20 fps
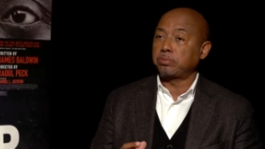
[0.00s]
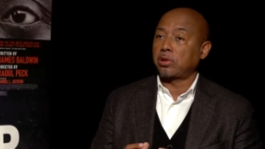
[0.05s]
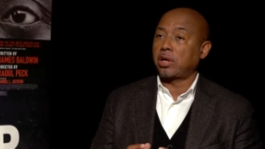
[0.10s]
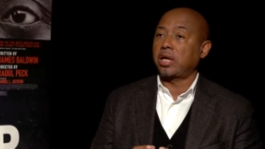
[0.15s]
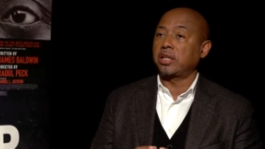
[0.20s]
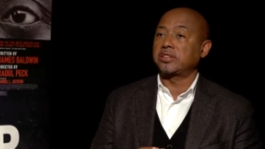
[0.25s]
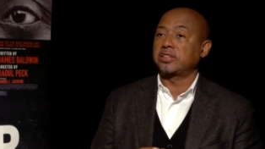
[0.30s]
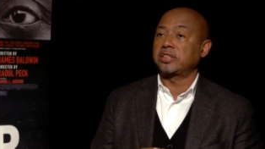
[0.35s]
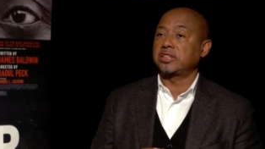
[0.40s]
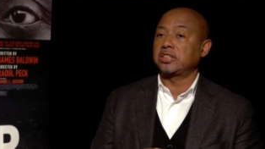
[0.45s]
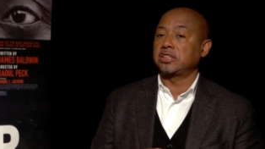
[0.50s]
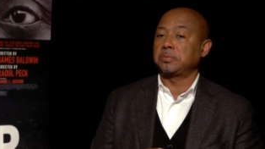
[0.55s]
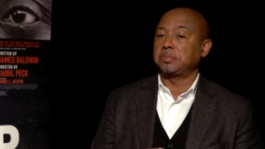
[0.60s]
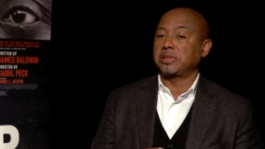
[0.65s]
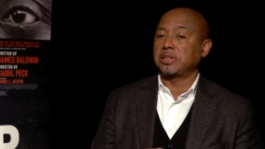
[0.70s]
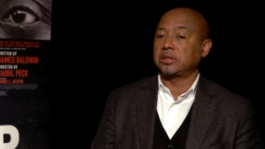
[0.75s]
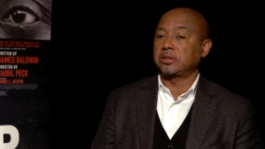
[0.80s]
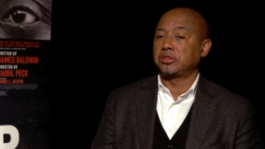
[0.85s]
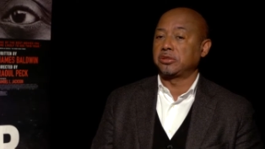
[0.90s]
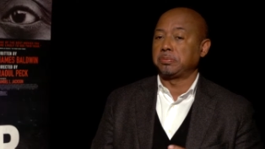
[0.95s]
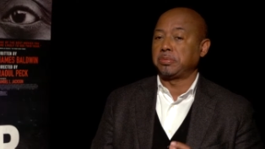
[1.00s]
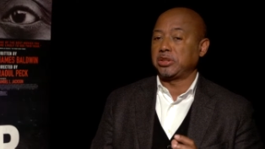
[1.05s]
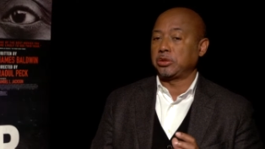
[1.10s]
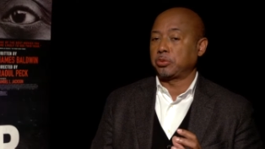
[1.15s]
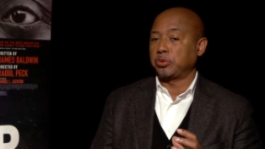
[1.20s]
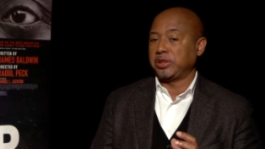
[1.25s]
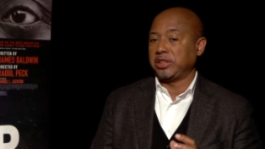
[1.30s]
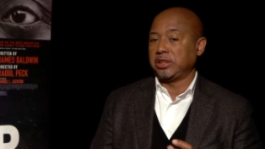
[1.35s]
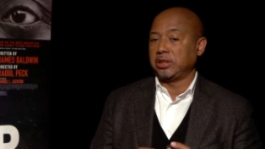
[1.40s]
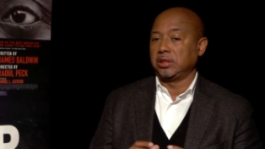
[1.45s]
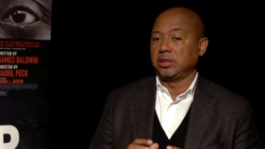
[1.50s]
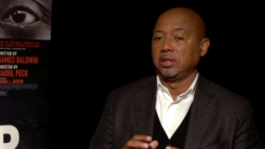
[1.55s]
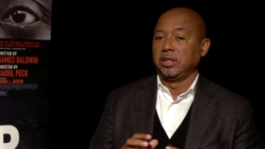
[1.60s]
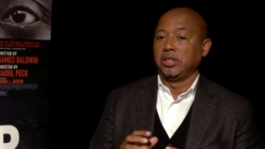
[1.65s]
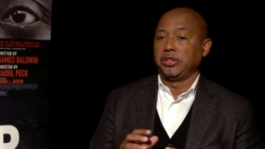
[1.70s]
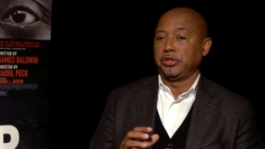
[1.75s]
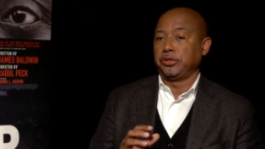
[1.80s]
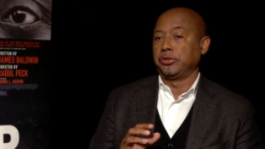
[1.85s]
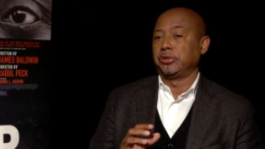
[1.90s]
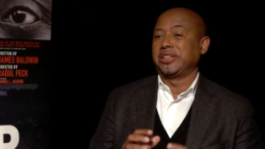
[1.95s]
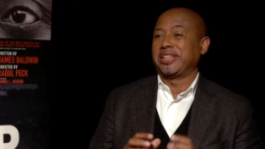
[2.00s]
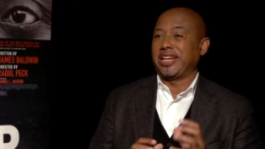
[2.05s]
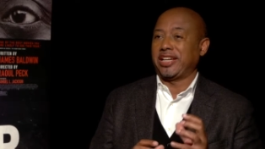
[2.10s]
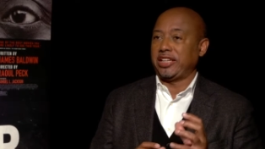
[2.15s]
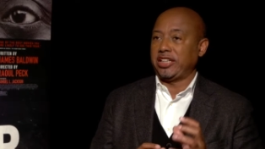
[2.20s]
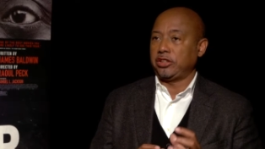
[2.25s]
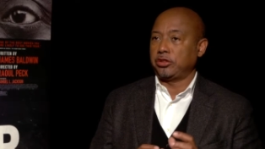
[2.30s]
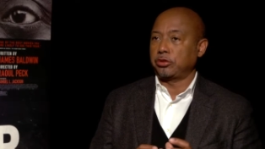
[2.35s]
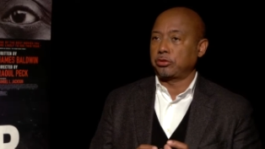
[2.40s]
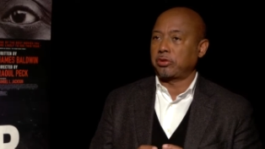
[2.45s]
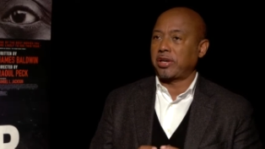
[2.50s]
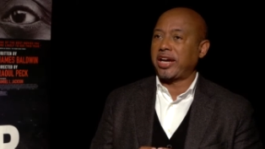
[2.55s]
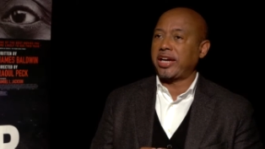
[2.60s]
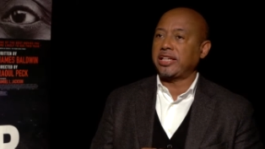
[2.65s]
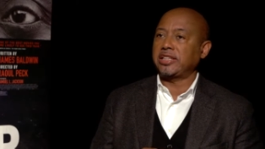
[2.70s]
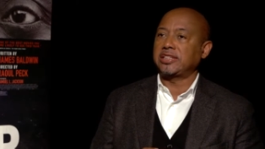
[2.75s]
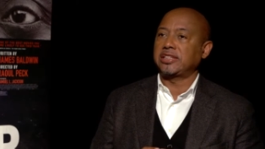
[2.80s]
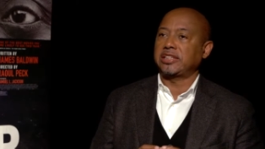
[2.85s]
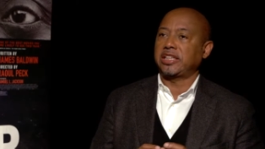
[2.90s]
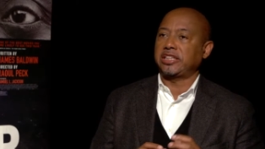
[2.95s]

process because between you know getting the rights,